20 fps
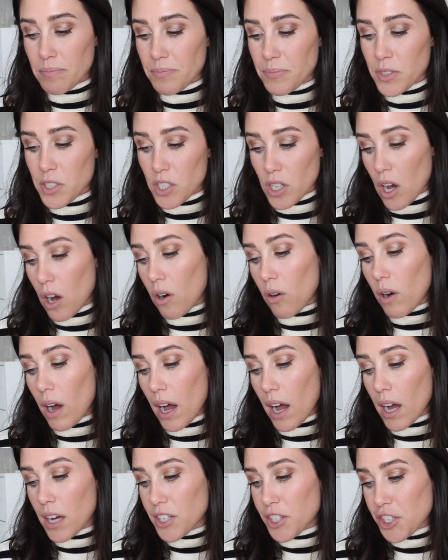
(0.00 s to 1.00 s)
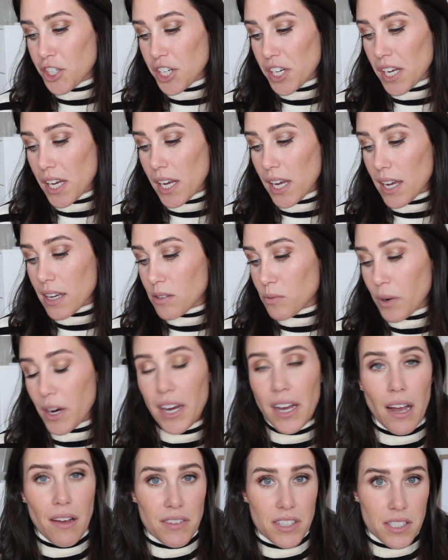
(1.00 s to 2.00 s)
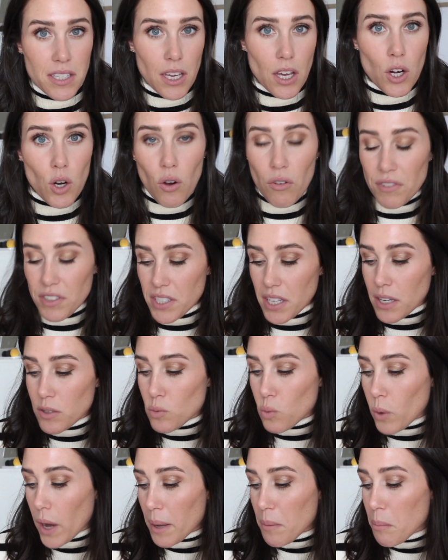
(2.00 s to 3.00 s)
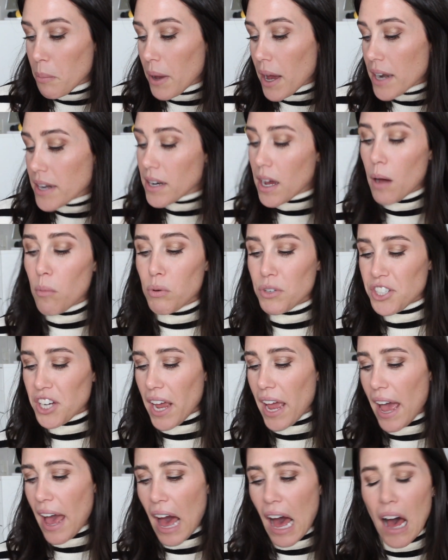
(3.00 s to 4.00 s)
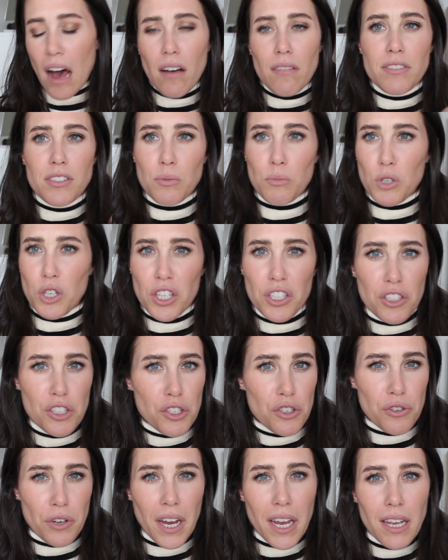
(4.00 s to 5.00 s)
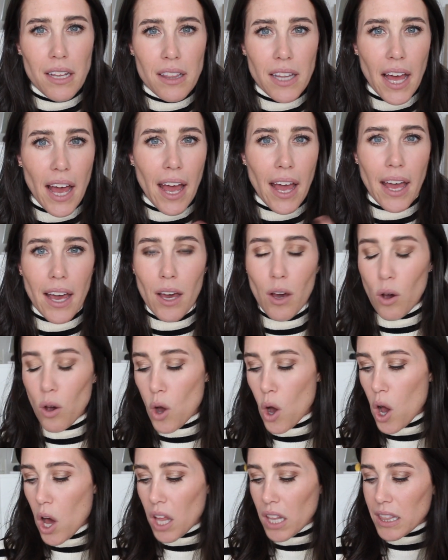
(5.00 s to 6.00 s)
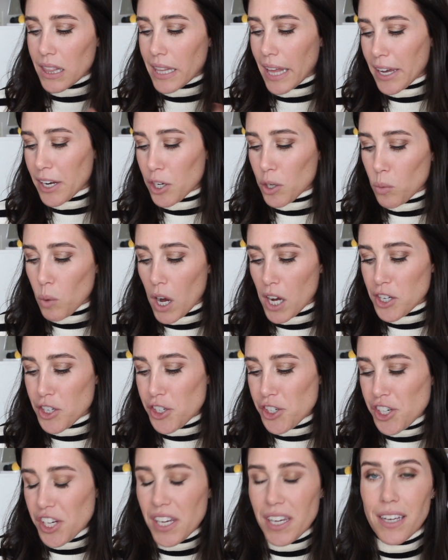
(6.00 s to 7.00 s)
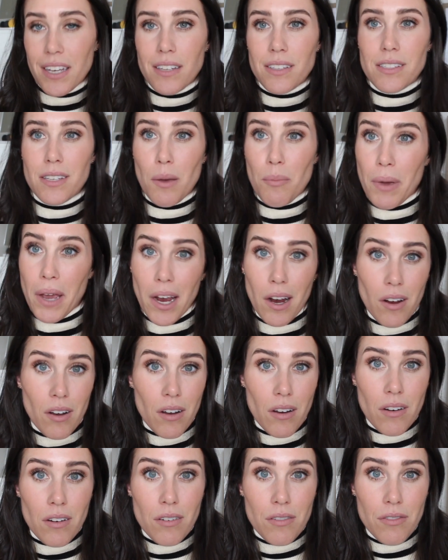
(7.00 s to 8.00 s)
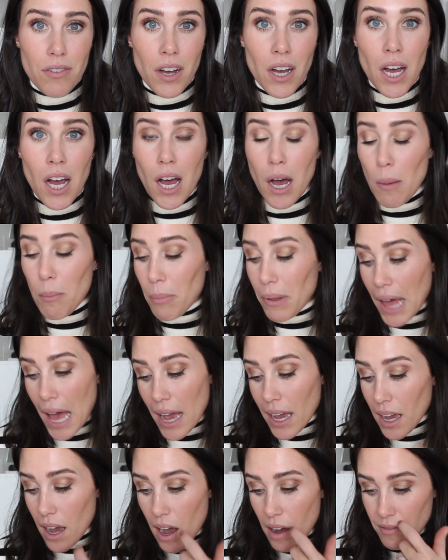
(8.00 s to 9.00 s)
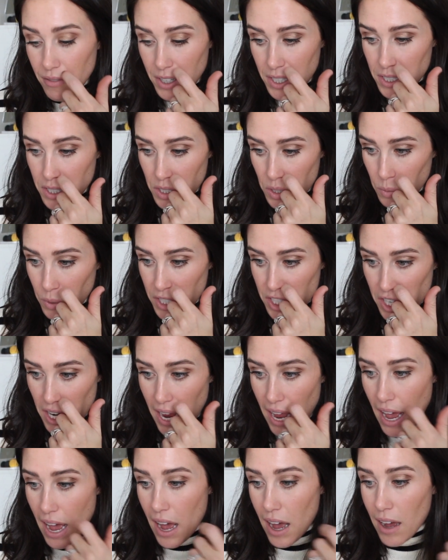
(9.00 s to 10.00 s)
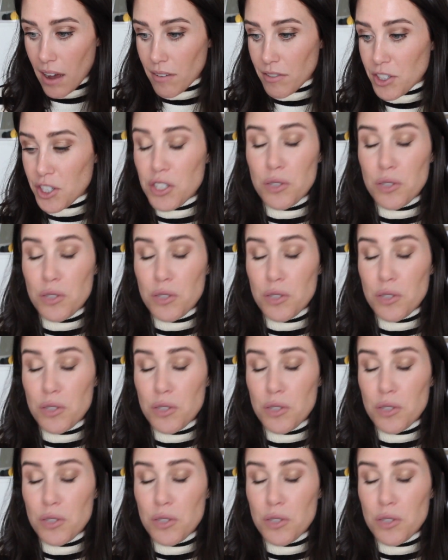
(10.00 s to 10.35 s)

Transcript: So she is wearing obviously an oversized white button up, which I have, some good straight leg lighter wash jeans, a pair of black Converse, which I have.